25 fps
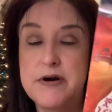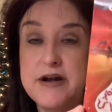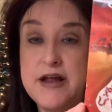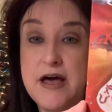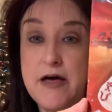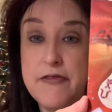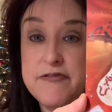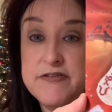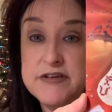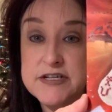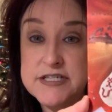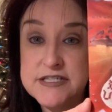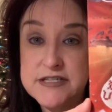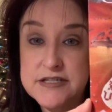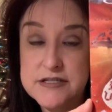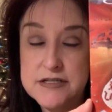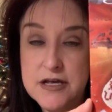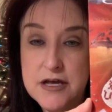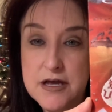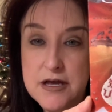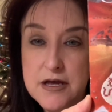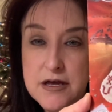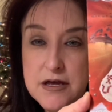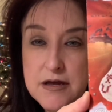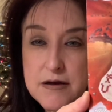Now this,
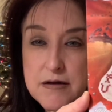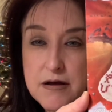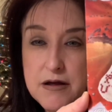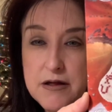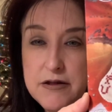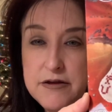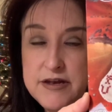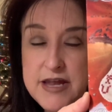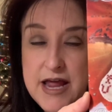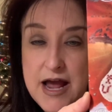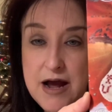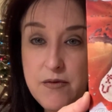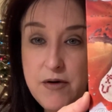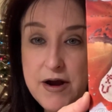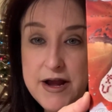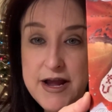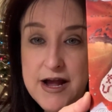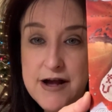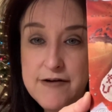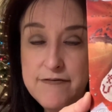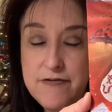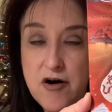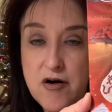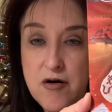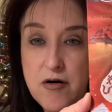now I
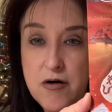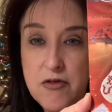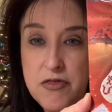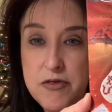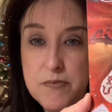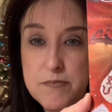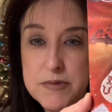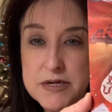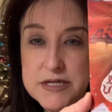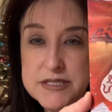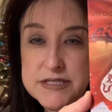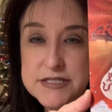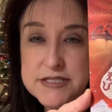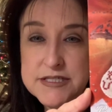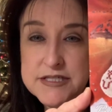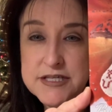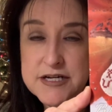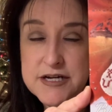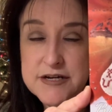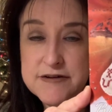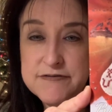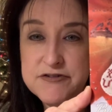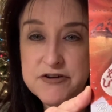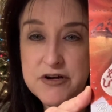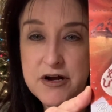have all the months that
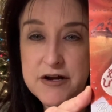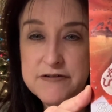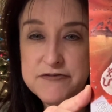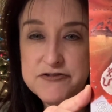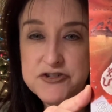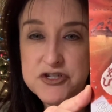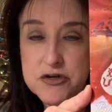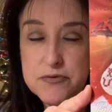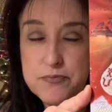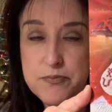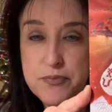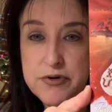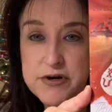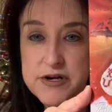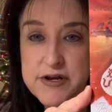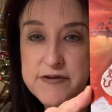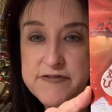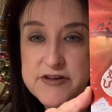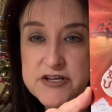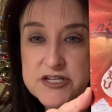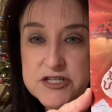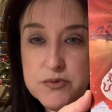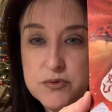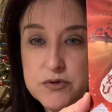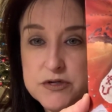I've, I've showed
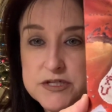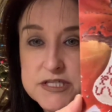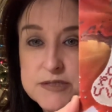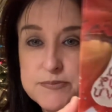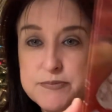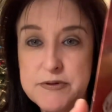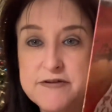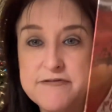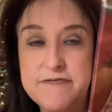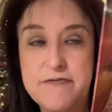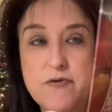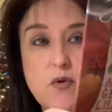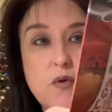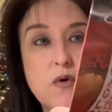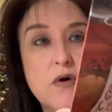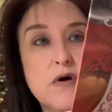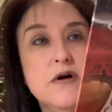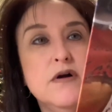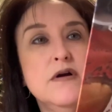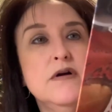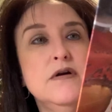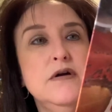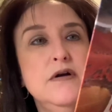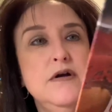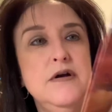previous ones
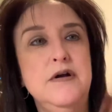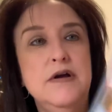before.